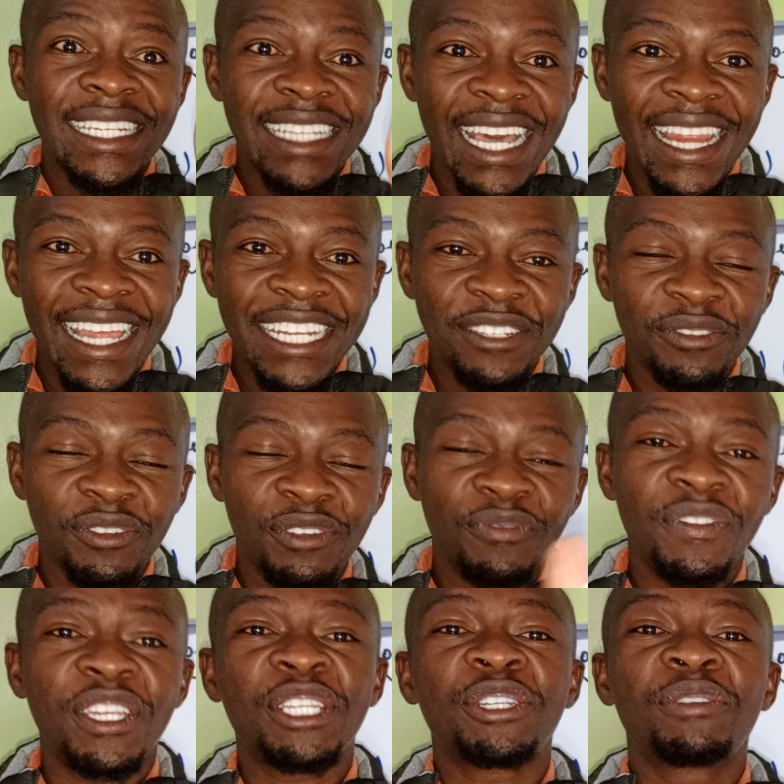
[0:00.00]
turn that
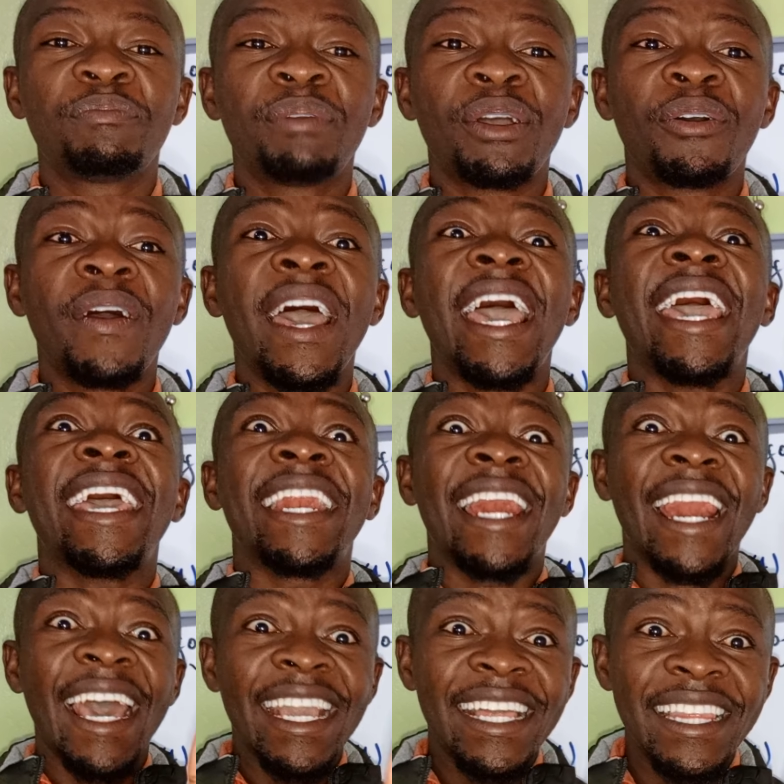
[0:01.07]
notification bell,
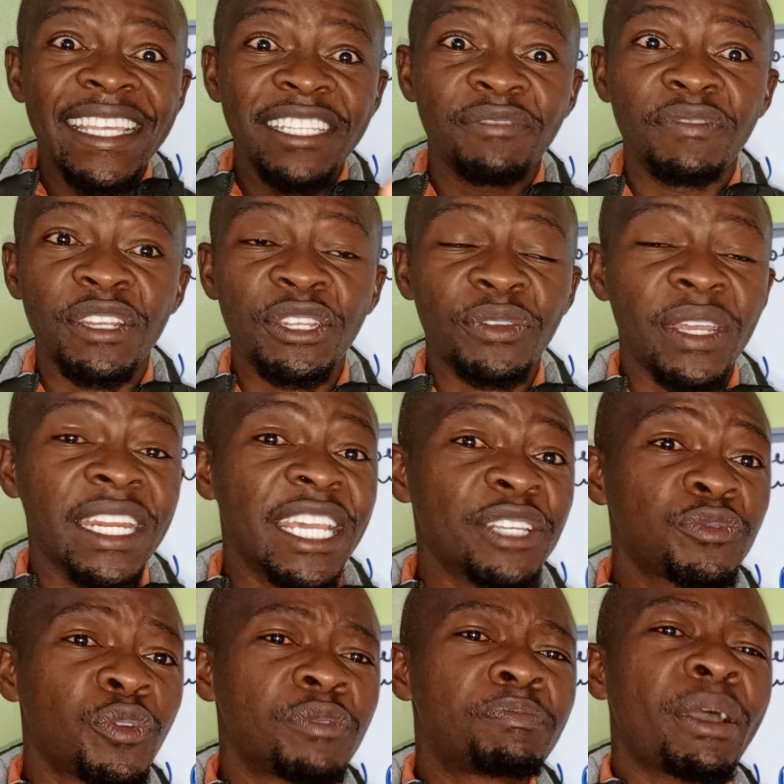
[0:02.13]
and like this video. And
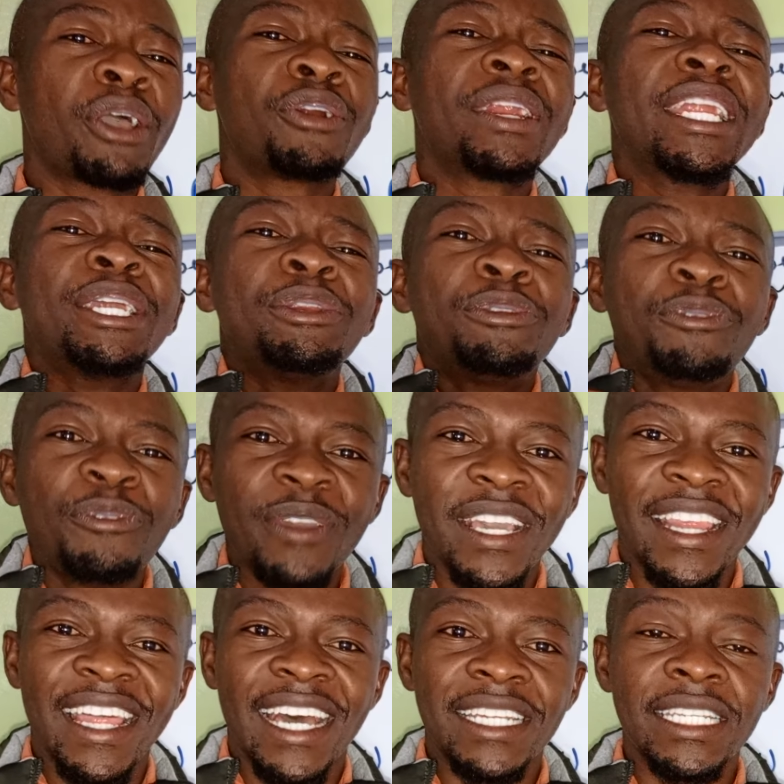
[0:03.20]
guess what? By only
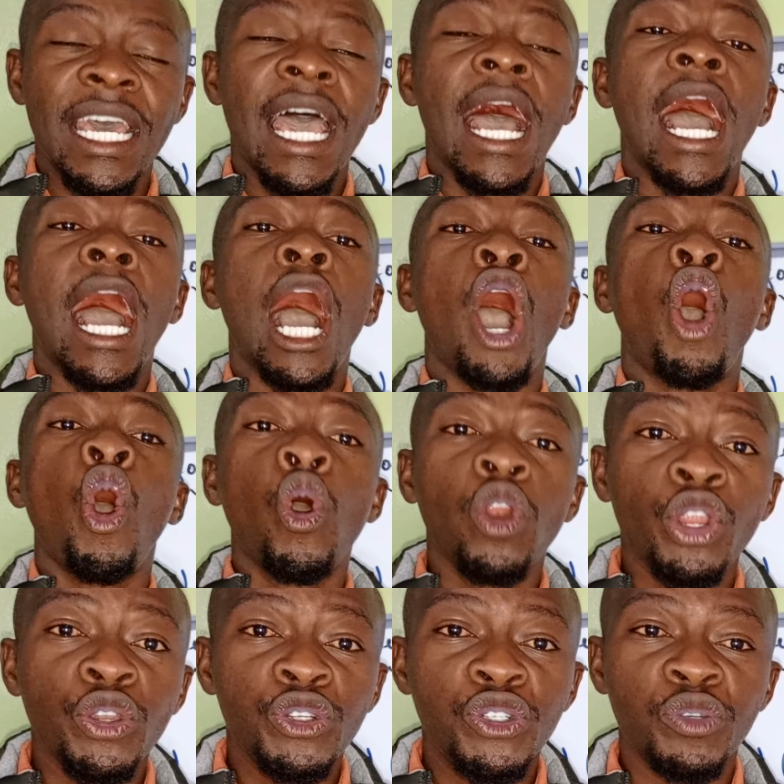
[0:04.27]
doing that, a whole
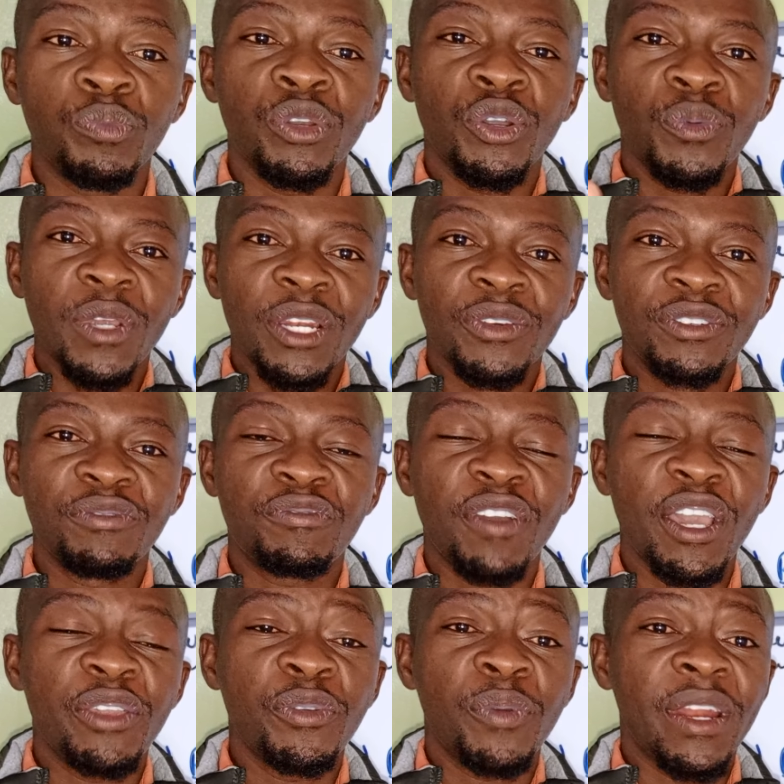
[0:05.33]
YouTube will
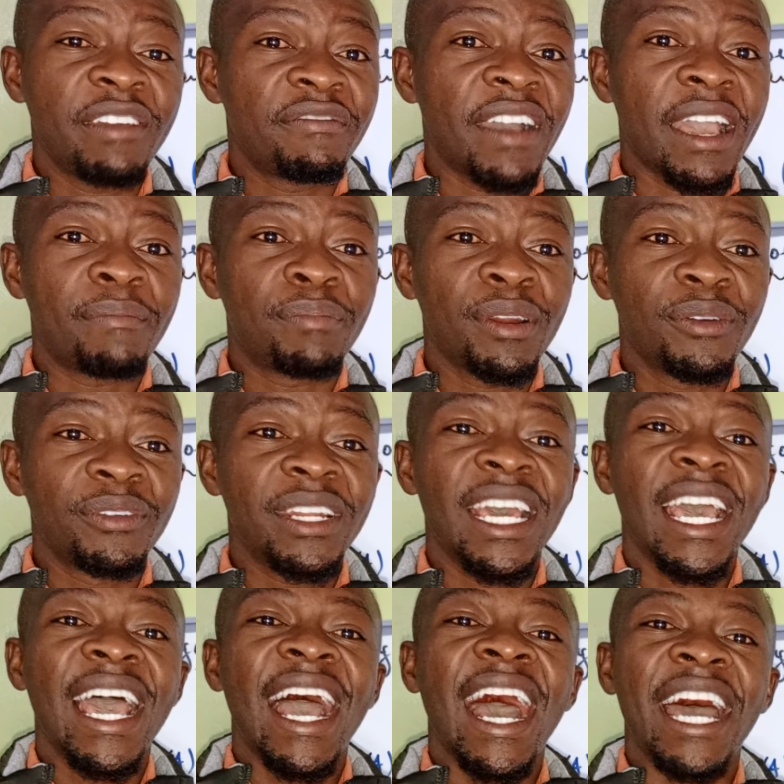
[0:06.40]
notify you whenever I upload
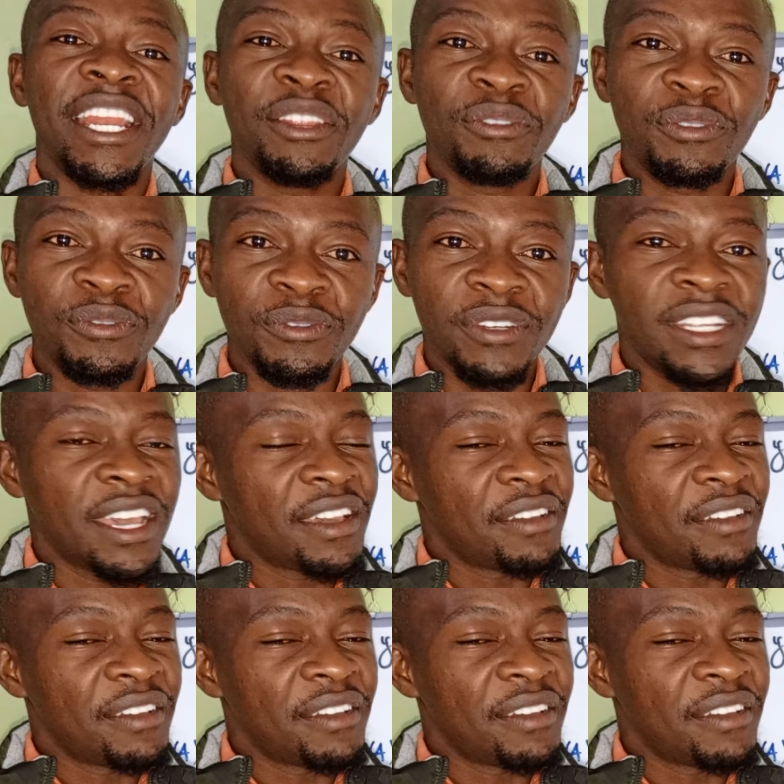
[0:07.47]
a new good